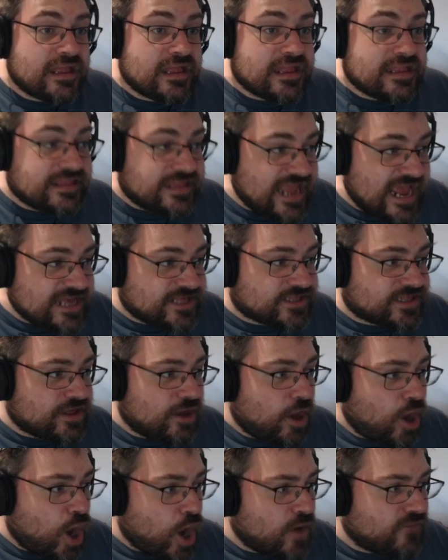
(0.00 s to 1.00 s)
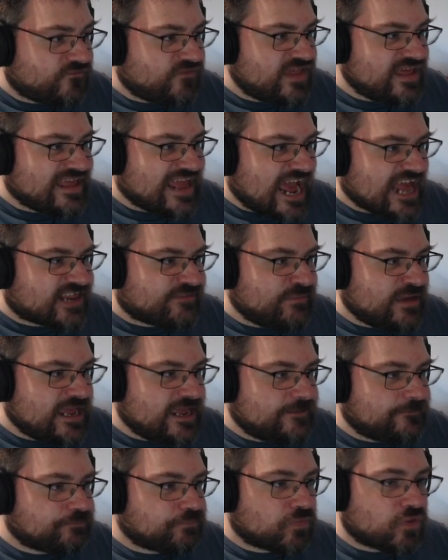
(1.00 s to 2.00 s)
This hopefully gets
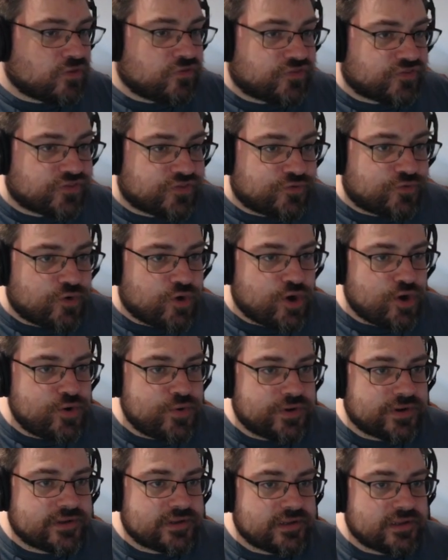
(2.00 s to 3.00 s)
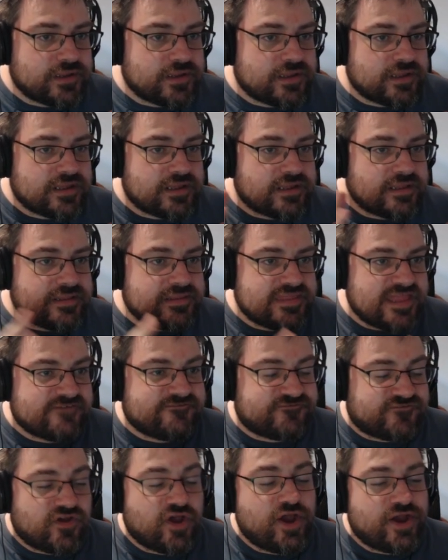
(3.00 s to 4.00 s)
me through the
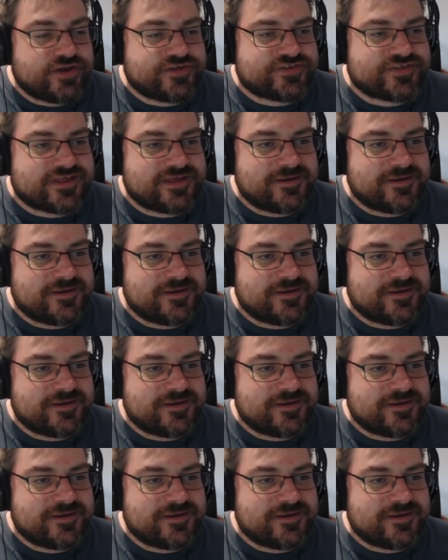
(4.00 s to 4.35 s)
first